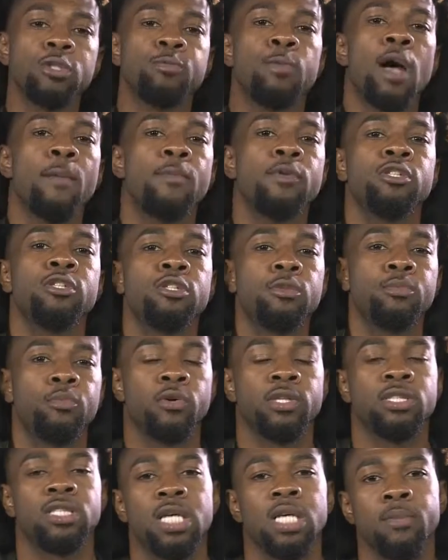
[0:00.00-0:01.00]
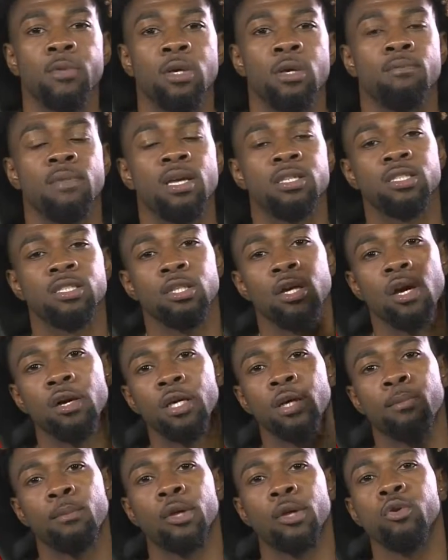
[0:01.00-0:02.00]
poppin'? It's your boy Sammie, and make sure y'all
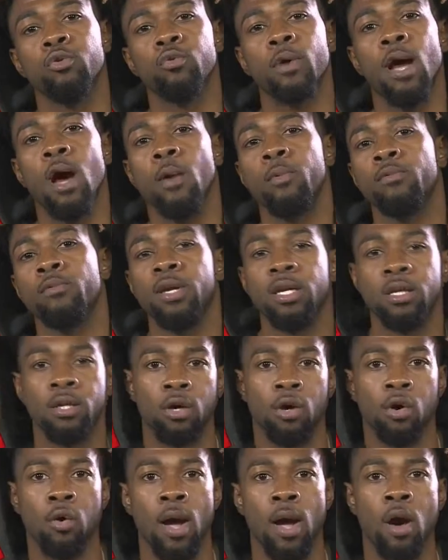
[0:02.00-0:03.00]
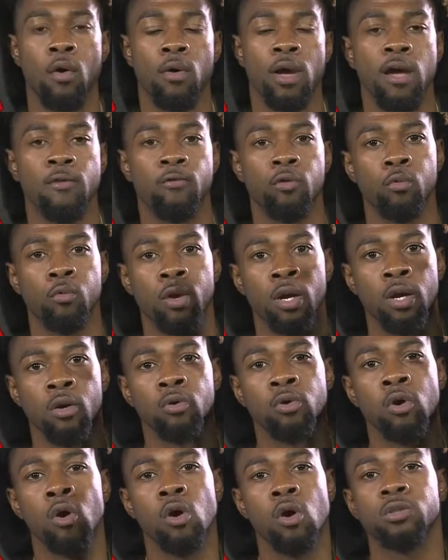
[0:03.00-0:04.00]
get my new album Indigo out everywhere on
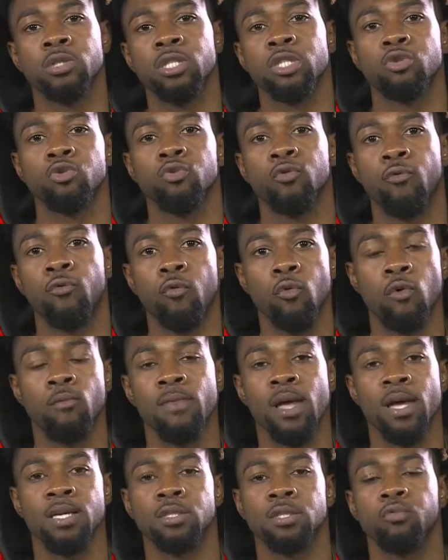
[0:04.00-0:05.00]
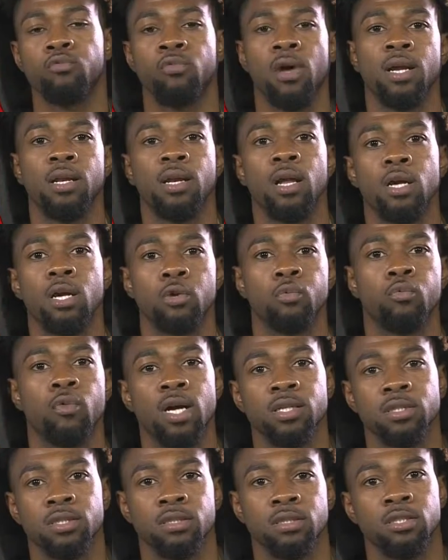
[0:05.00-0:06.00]
all digital formats. And right now you're
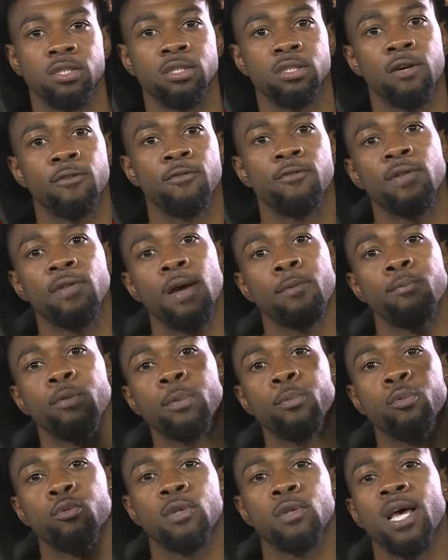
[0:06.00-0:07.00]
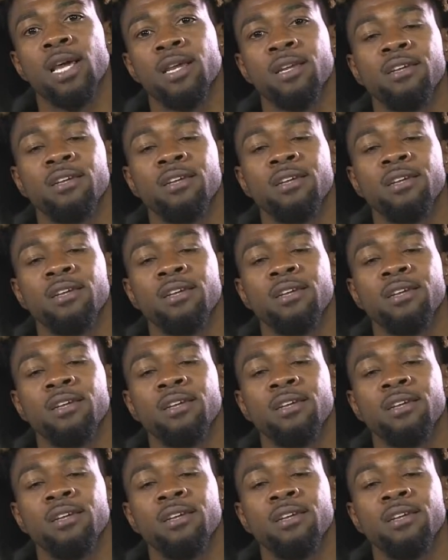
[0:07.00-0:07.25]
watching Stuff Fly People Like